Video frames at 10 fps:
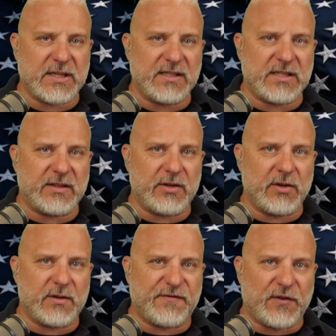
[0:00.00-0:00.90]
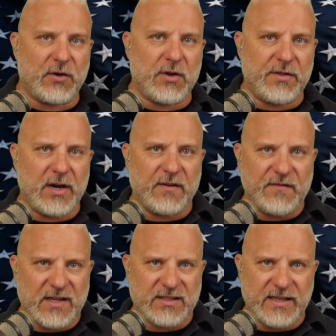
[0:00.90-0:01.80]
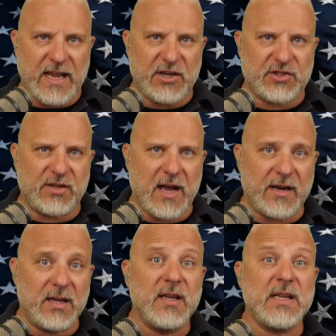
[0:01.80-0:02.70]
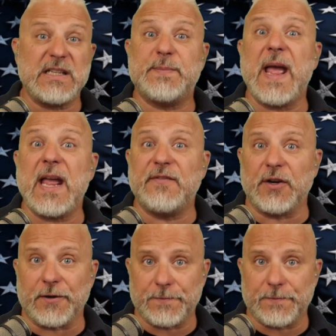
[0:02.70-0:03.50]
can sit there and further their investigation on is behavior.